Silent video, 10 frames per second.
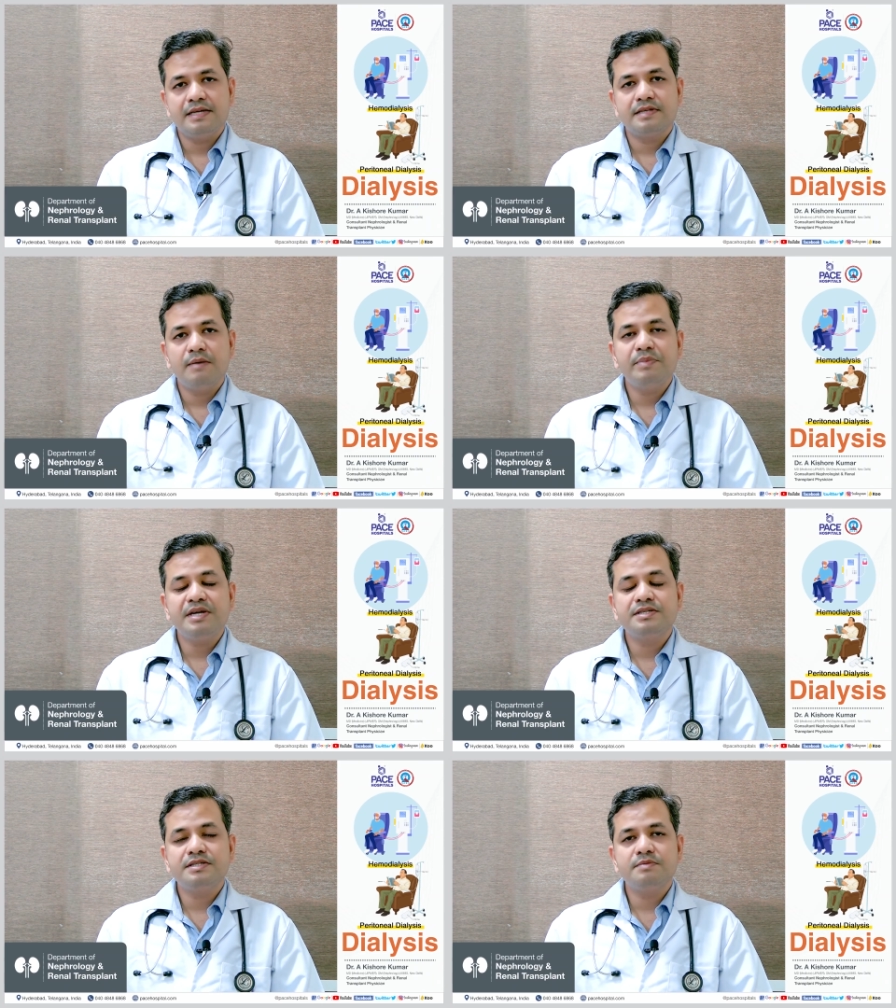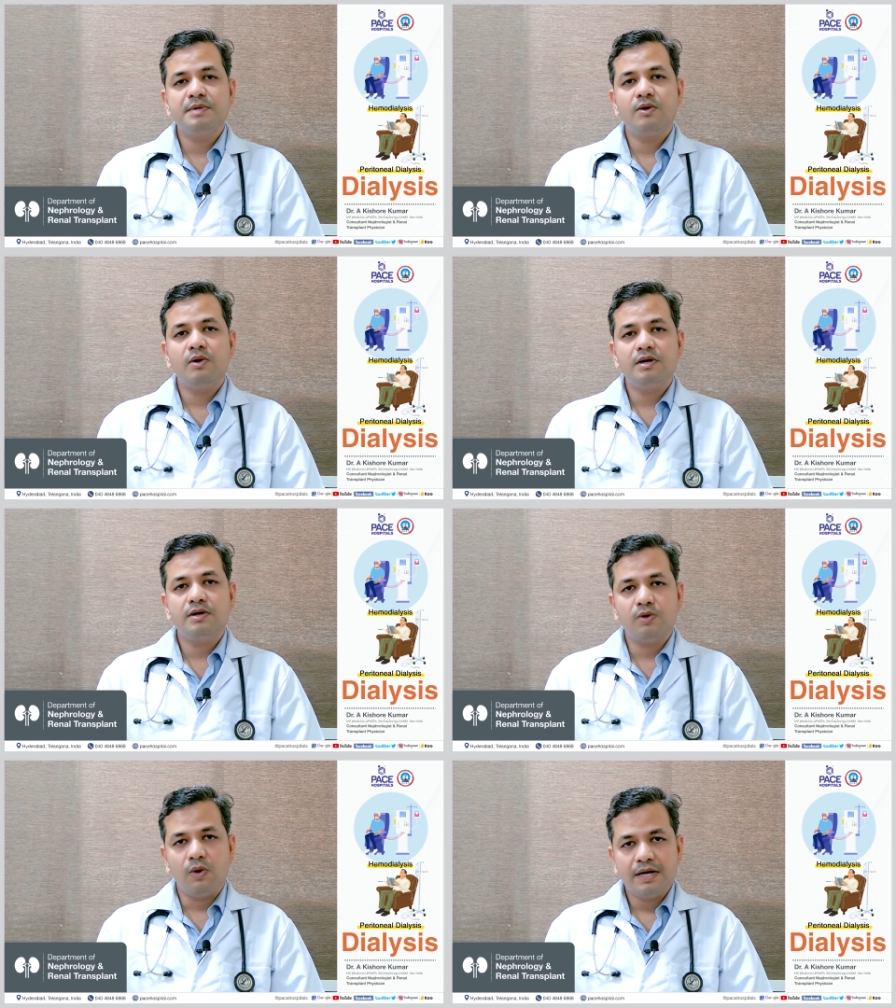like some patients may not
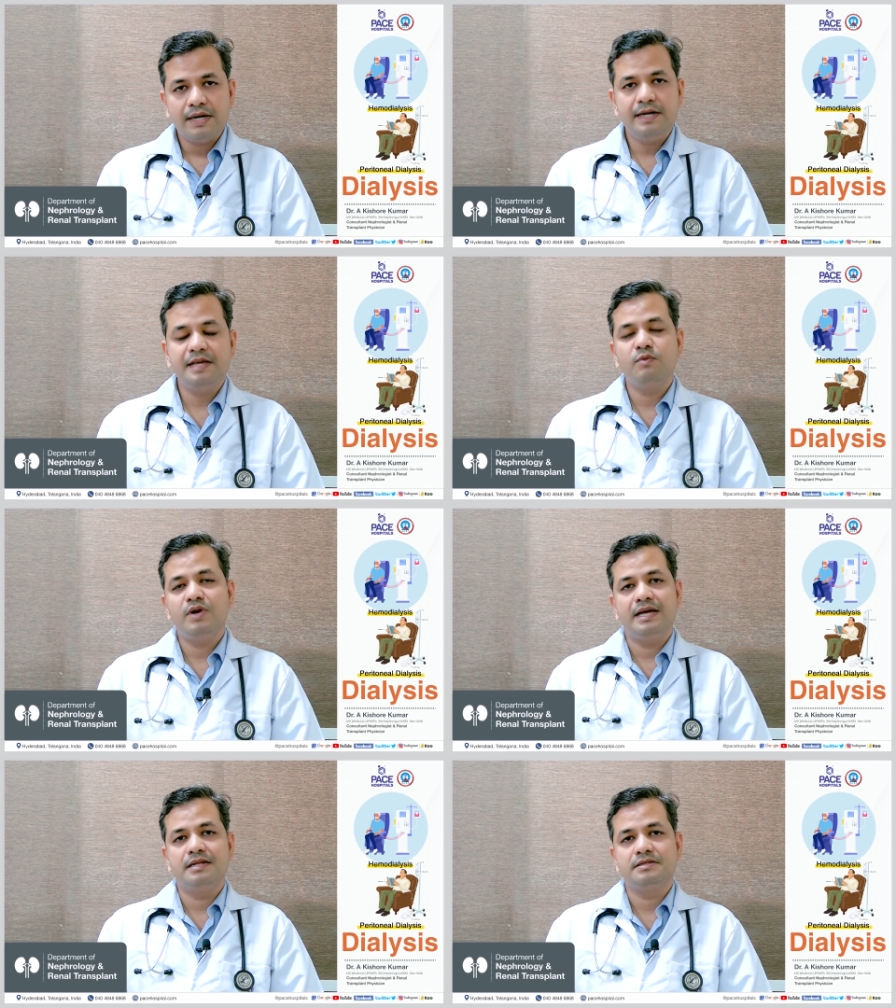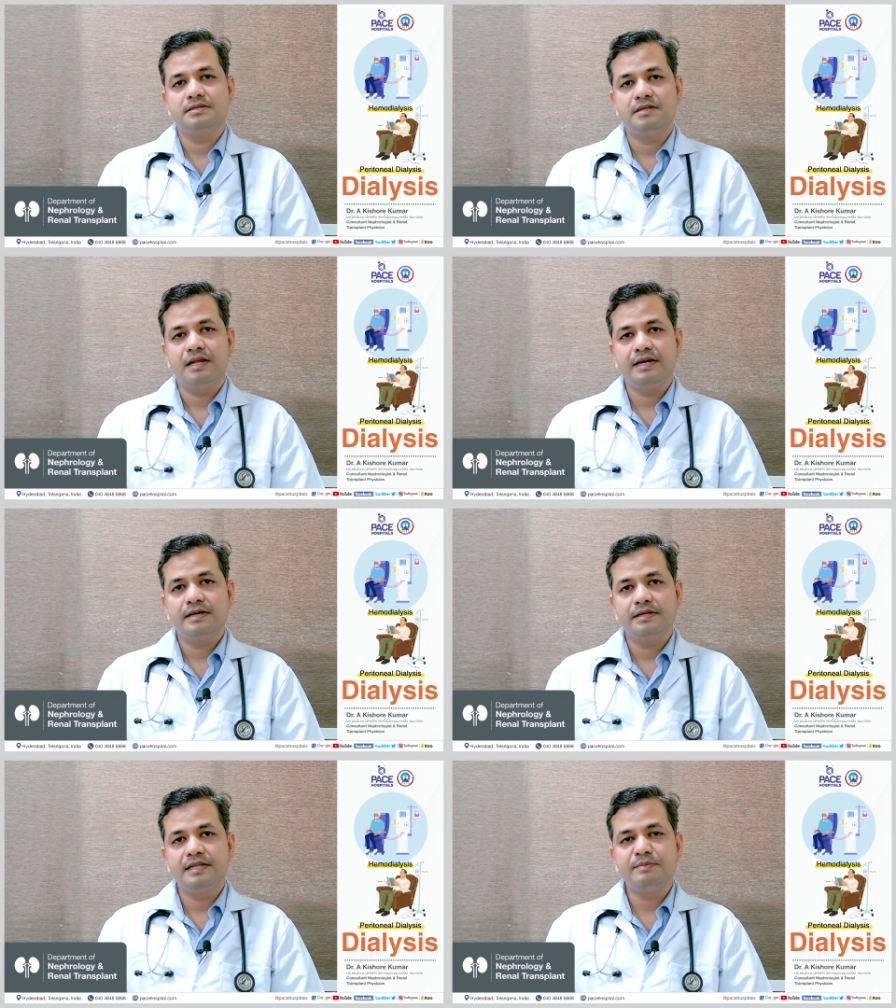tolerate hemodialysis,
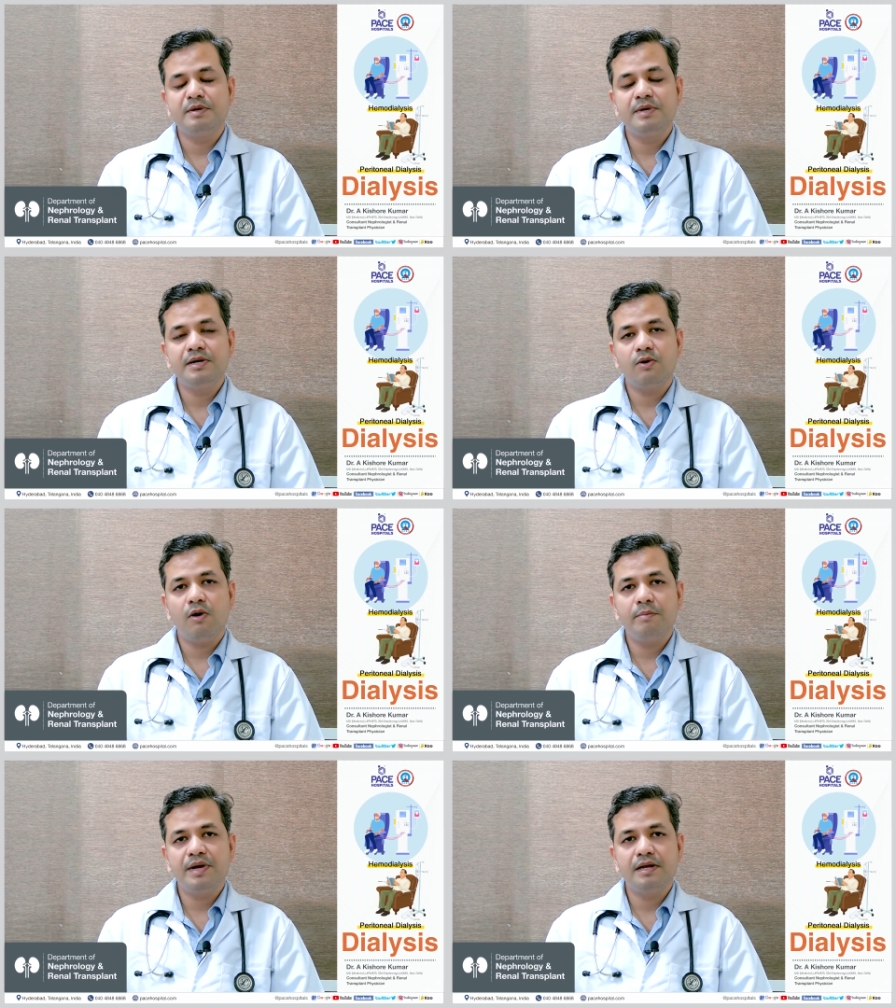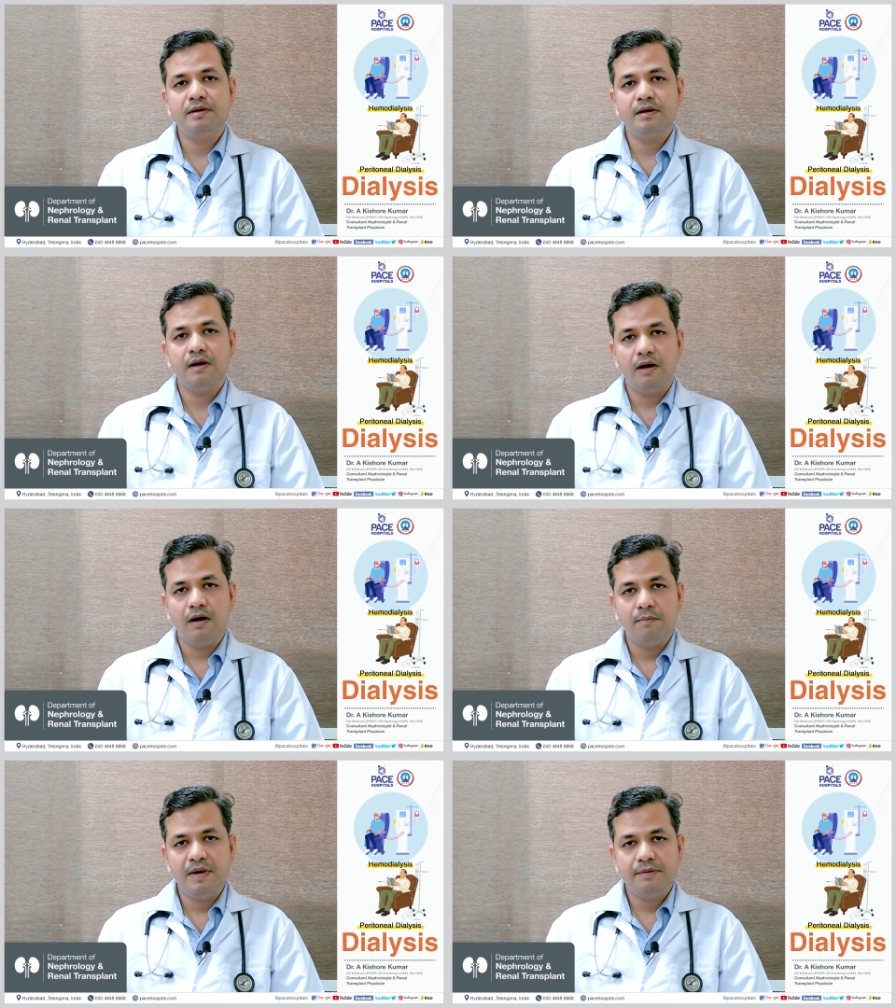like there may be drop in
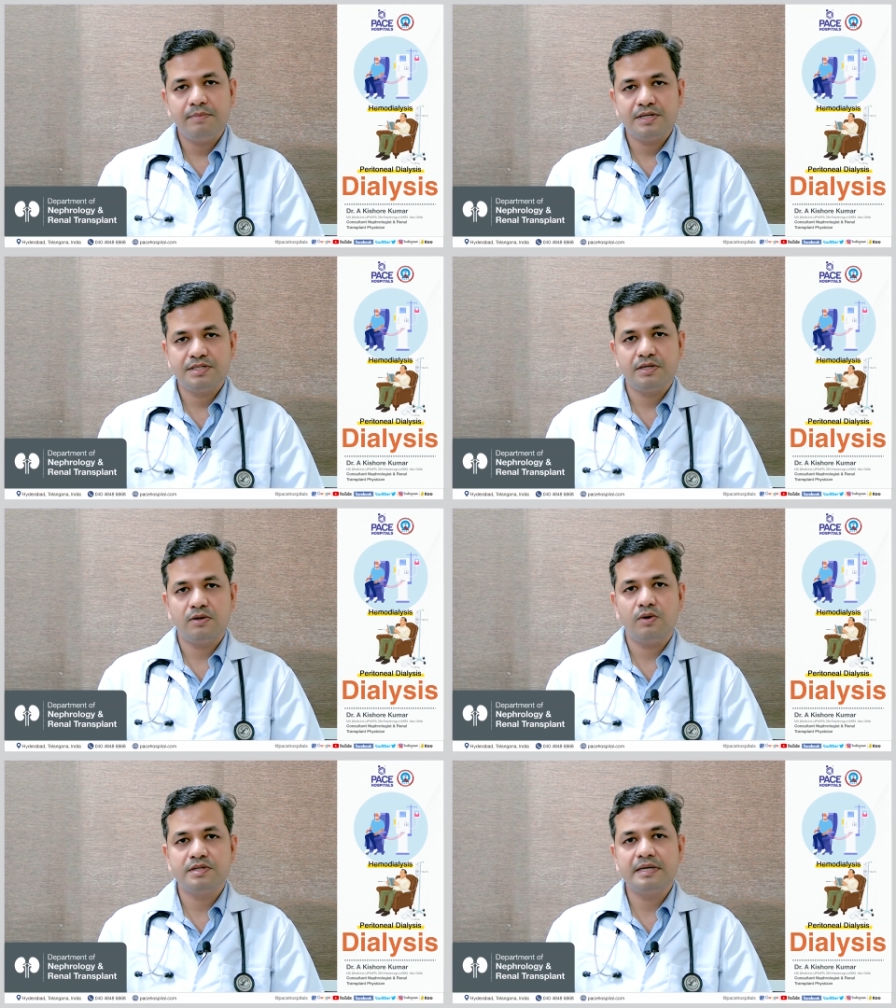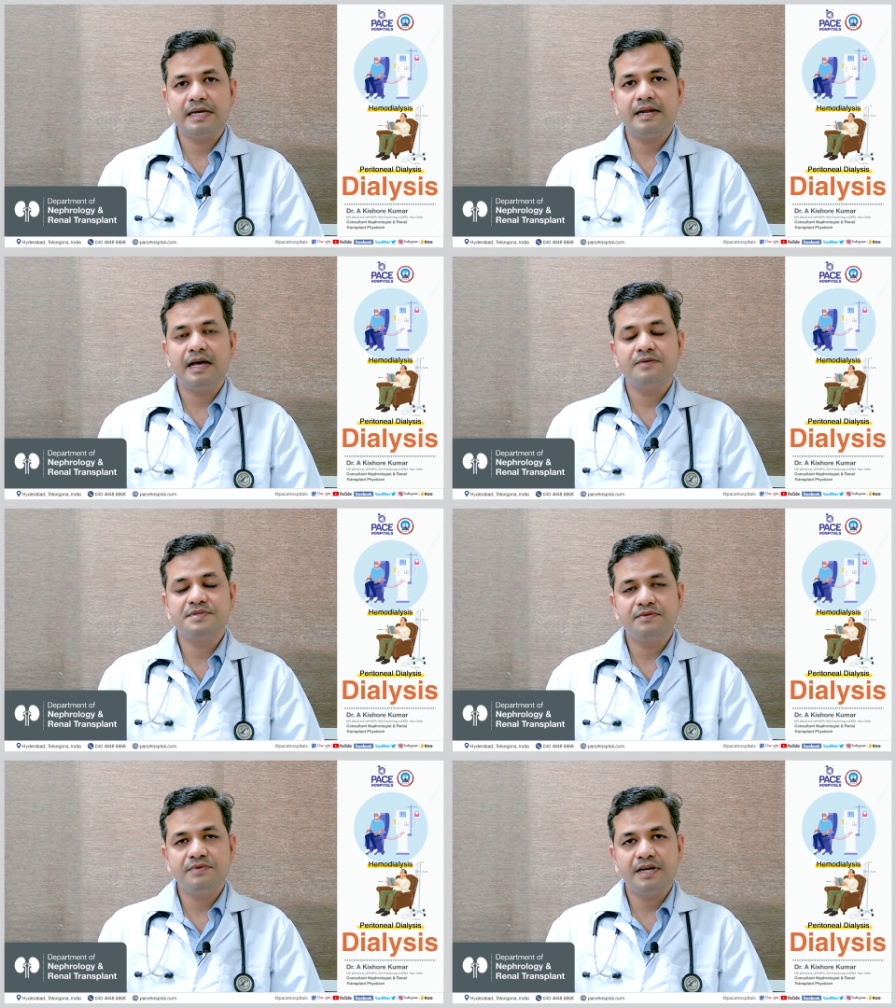blood pressure, or they can have
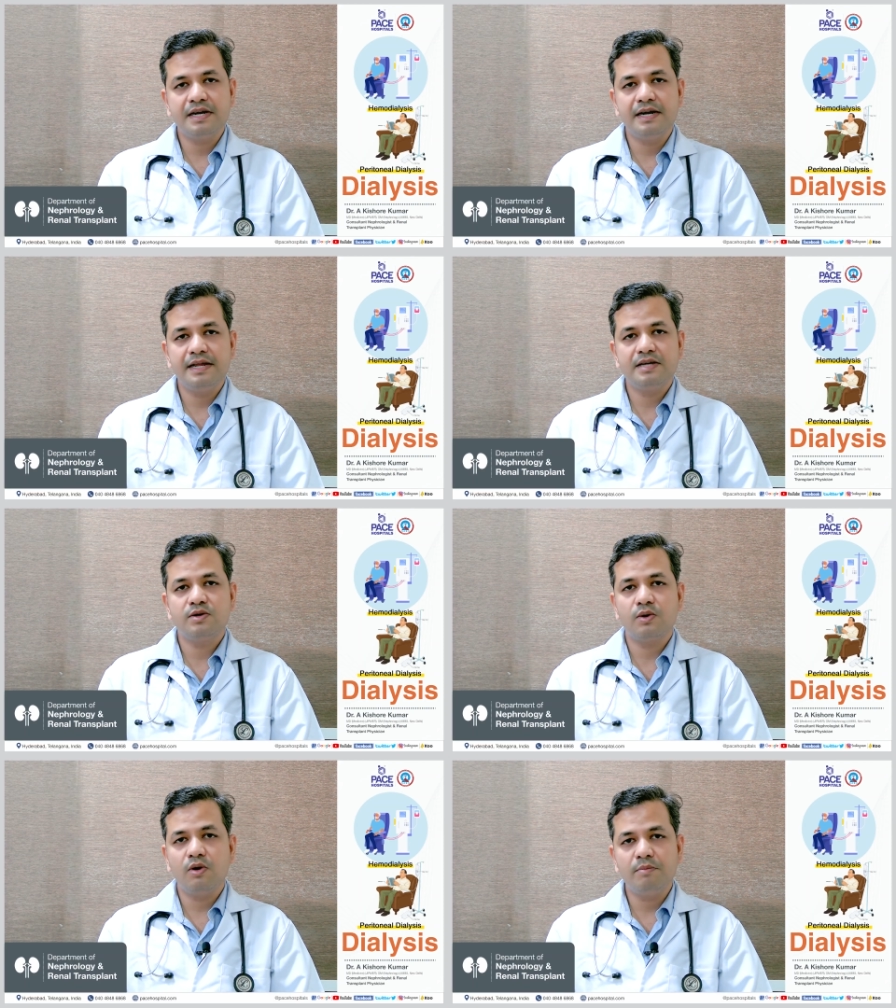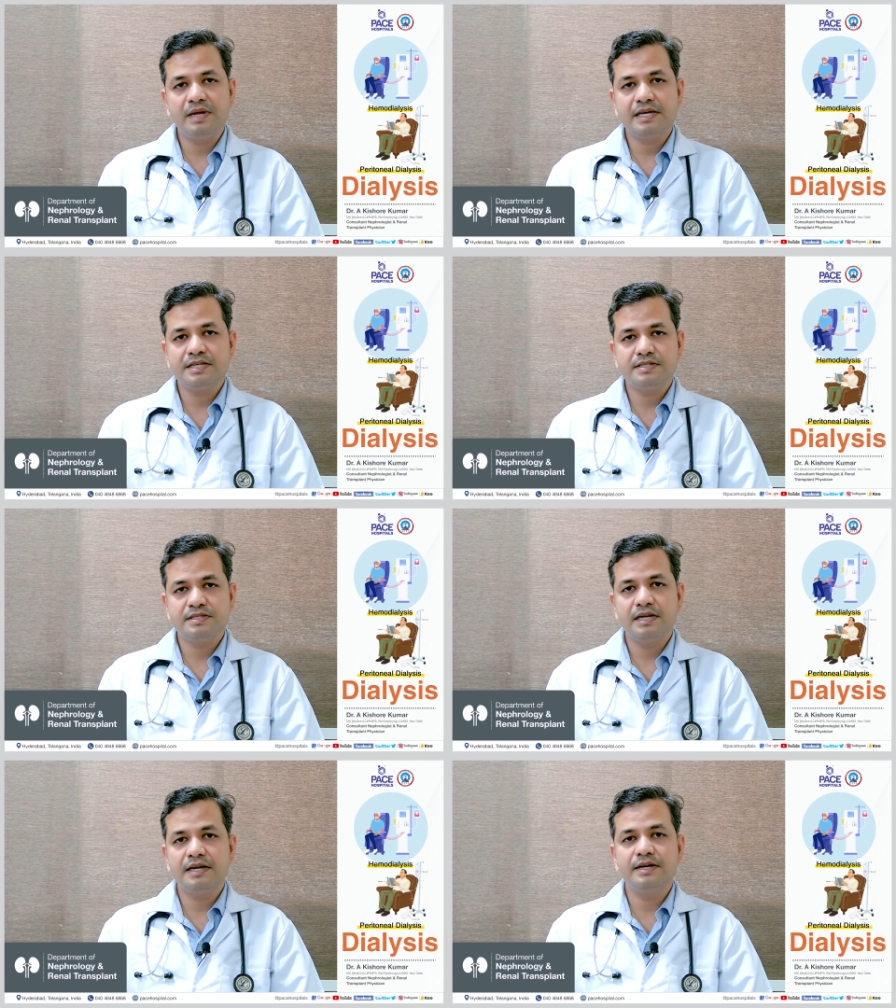severe headache or
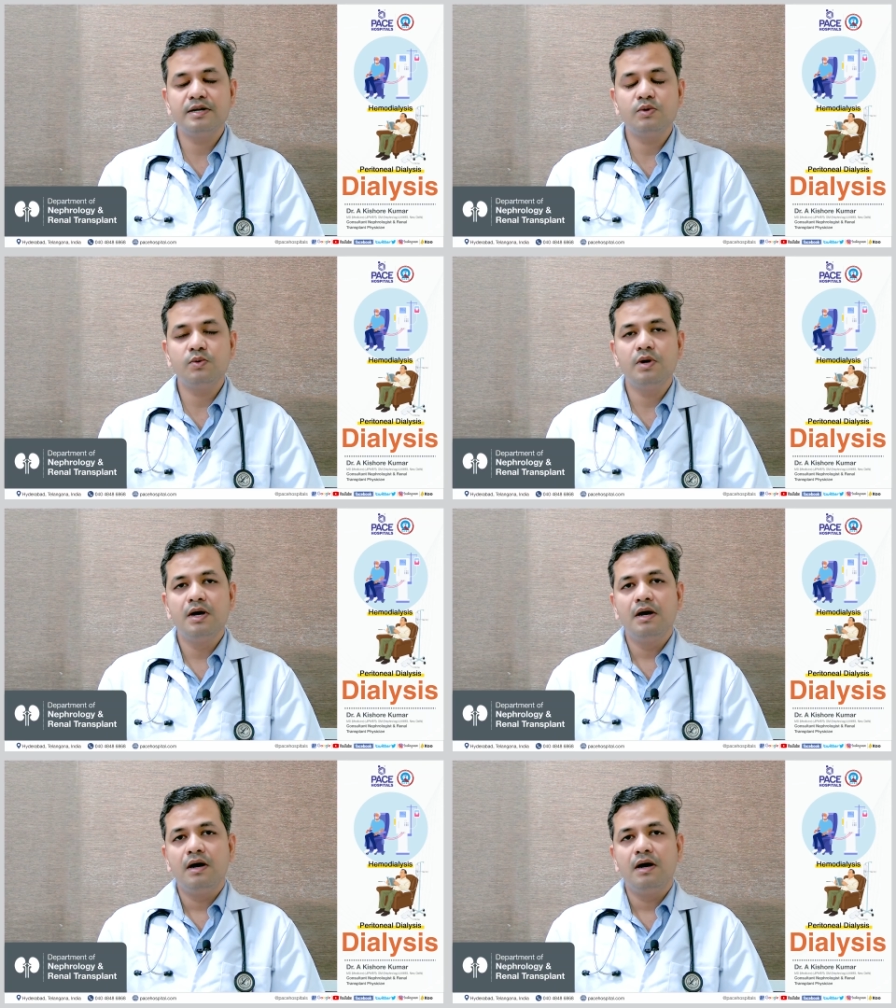complications related to